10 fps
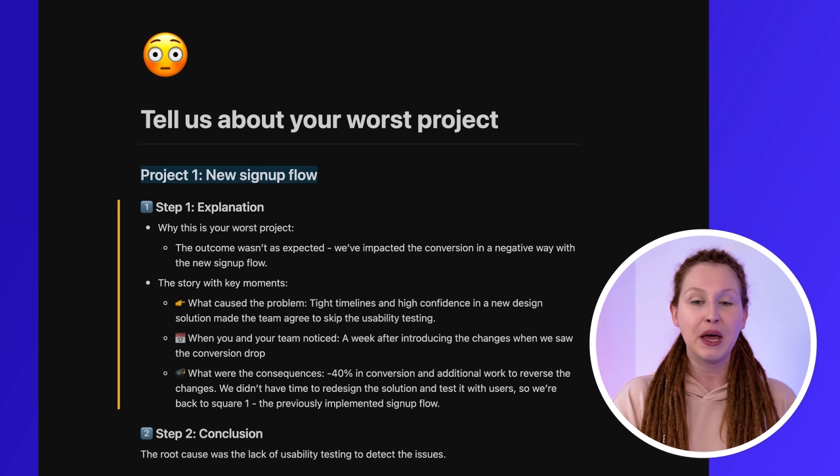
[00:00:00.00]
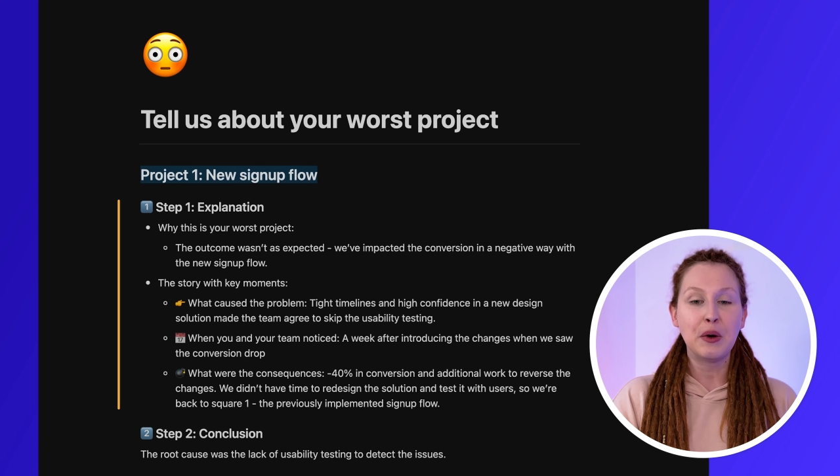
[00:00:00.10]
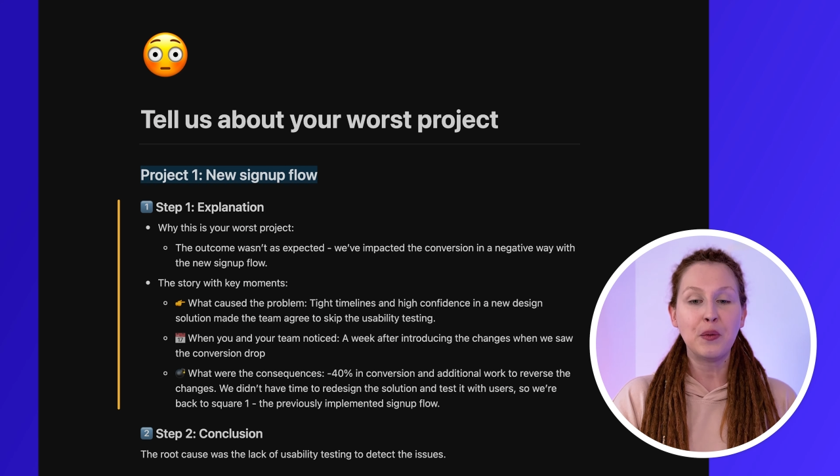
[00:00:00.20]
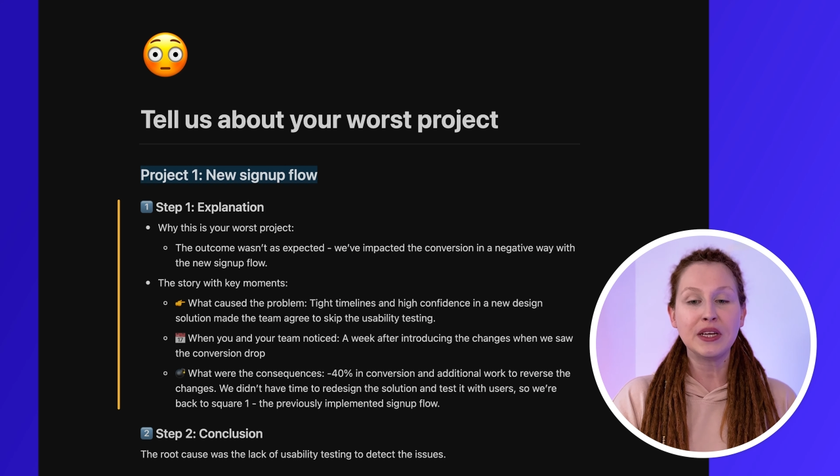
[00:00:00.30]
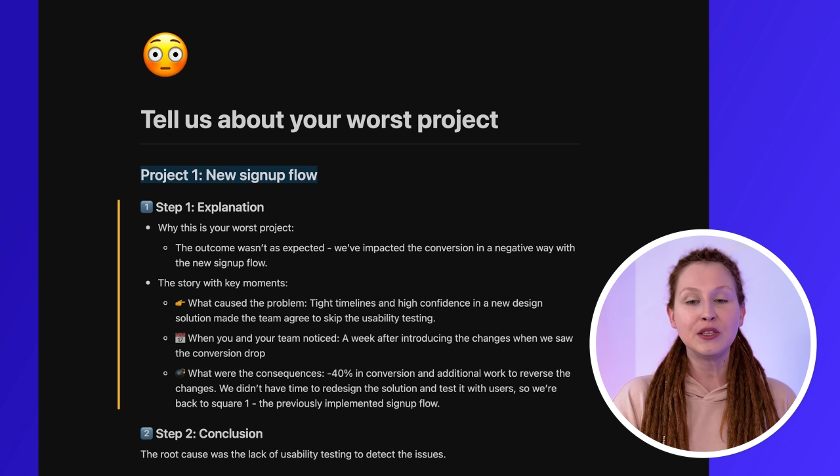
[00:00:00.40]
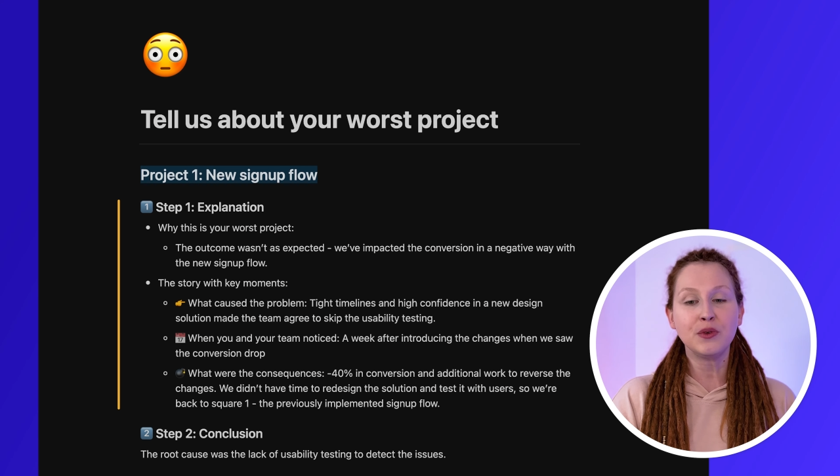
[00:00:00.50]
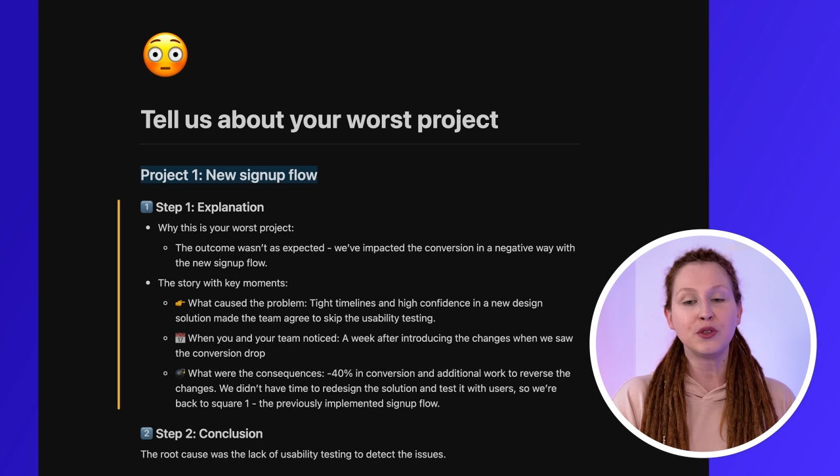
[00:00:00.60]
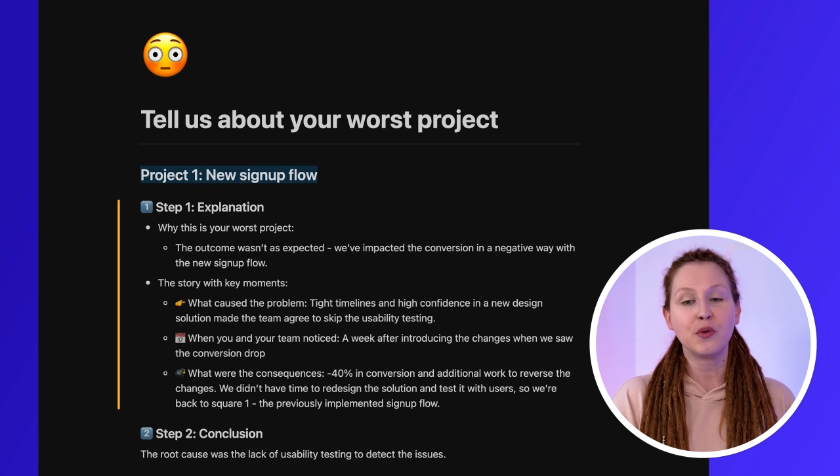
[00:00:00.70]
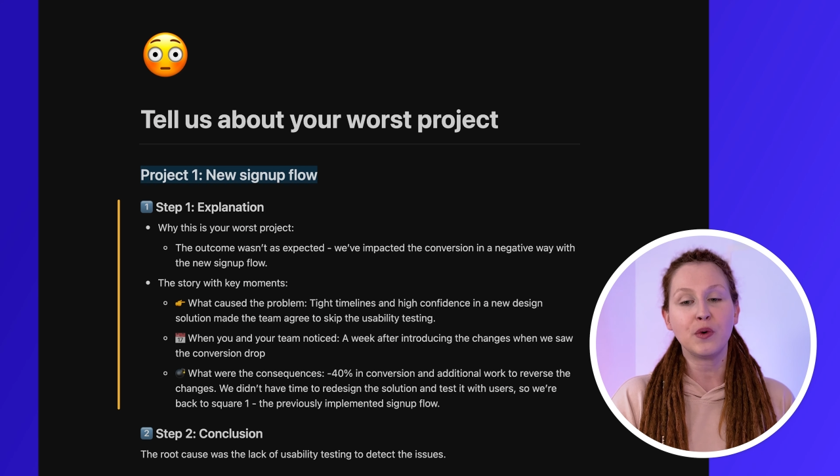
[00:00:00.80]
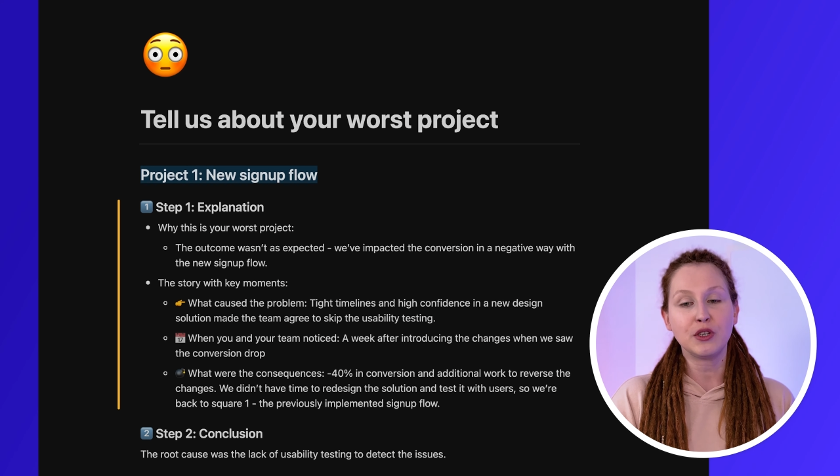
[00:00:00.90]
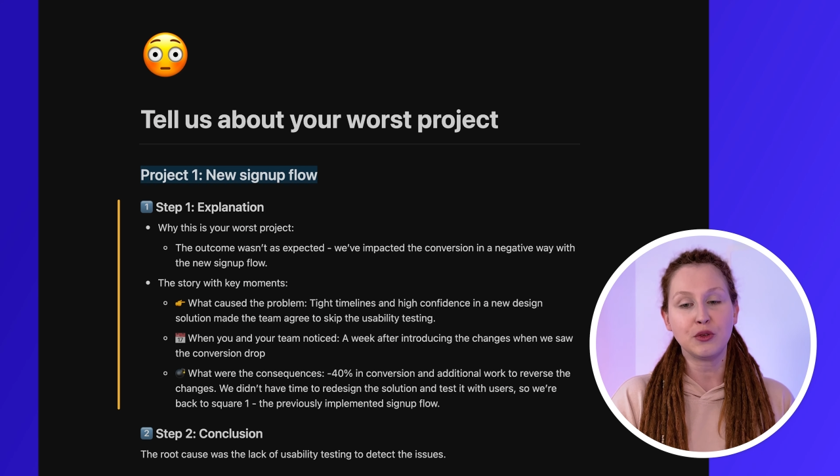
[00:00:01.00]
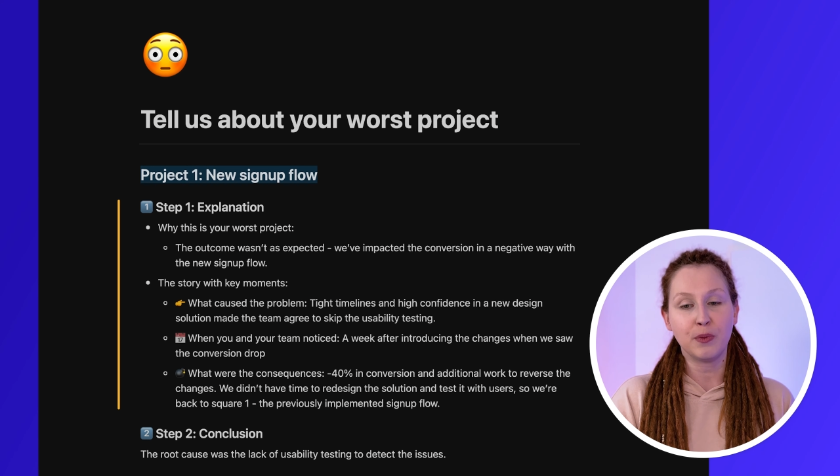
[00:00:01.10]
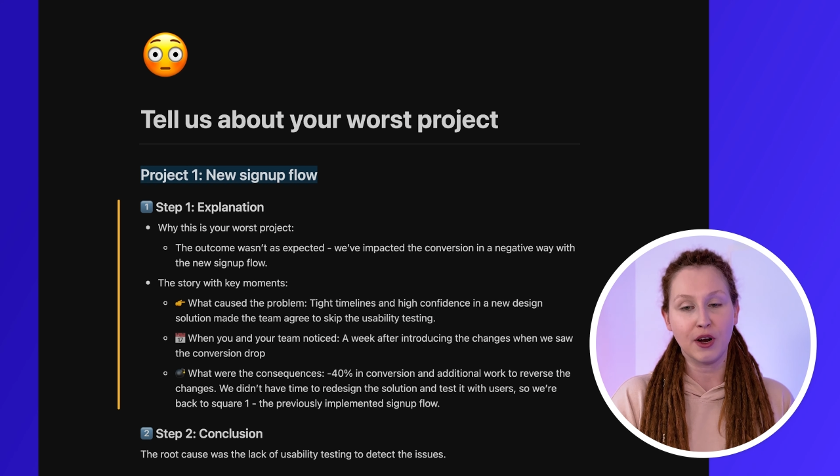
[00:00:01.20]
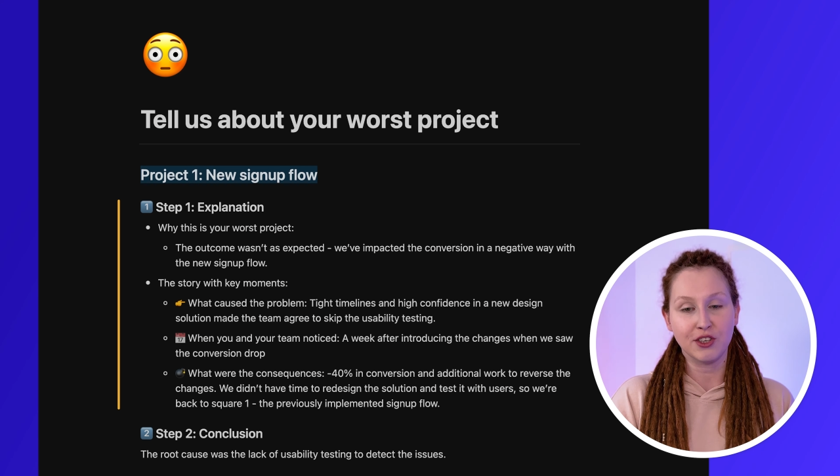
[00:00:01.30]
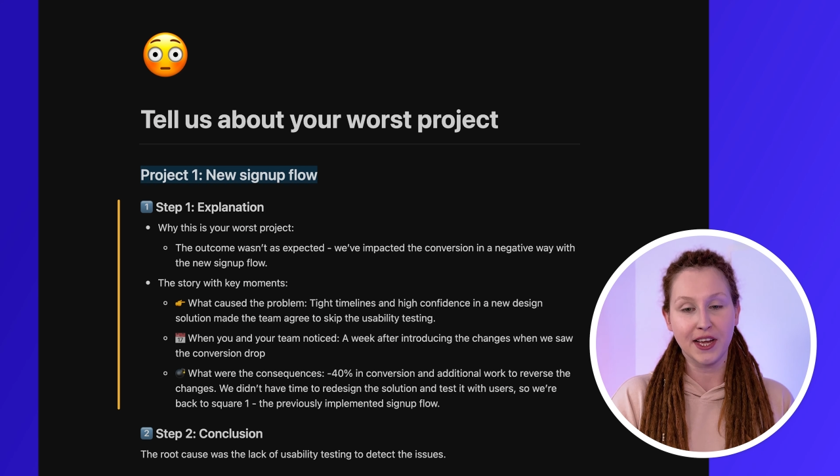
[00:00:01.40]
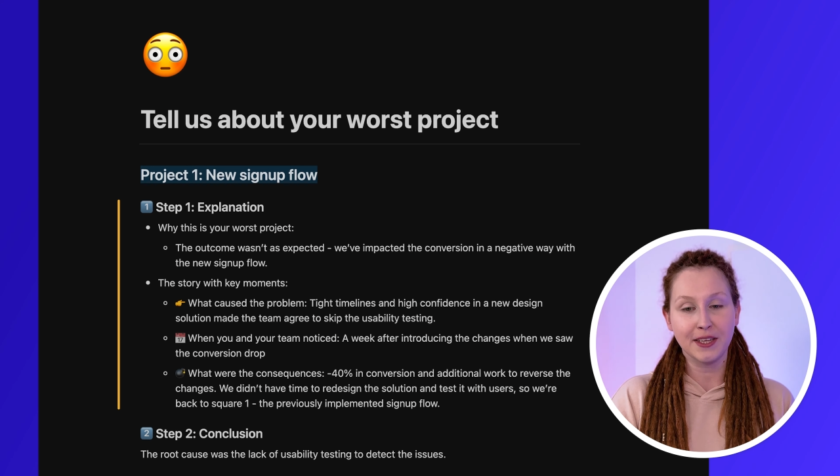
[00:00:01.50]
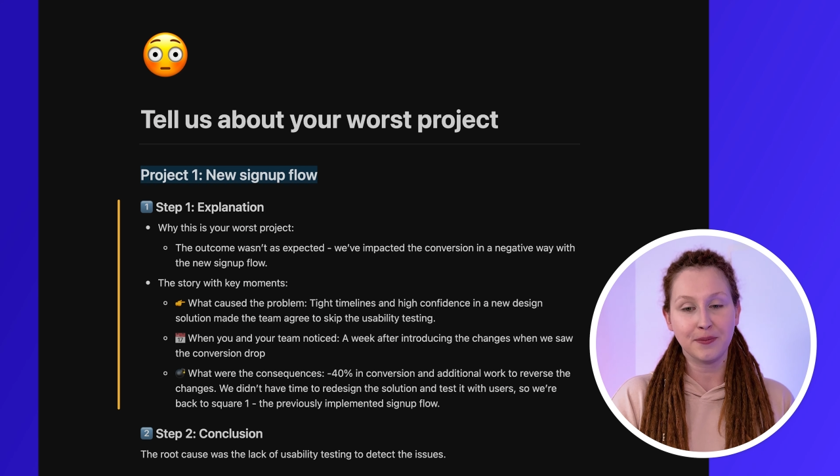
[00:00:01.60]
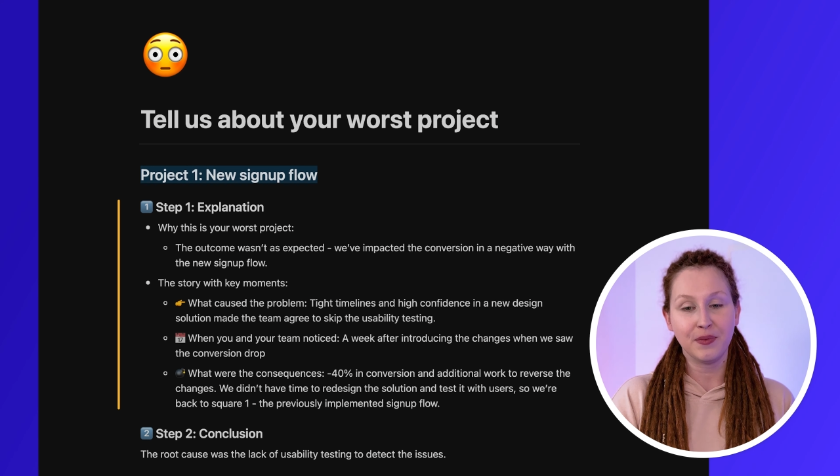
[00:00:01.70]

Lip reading: Why this was your worst project?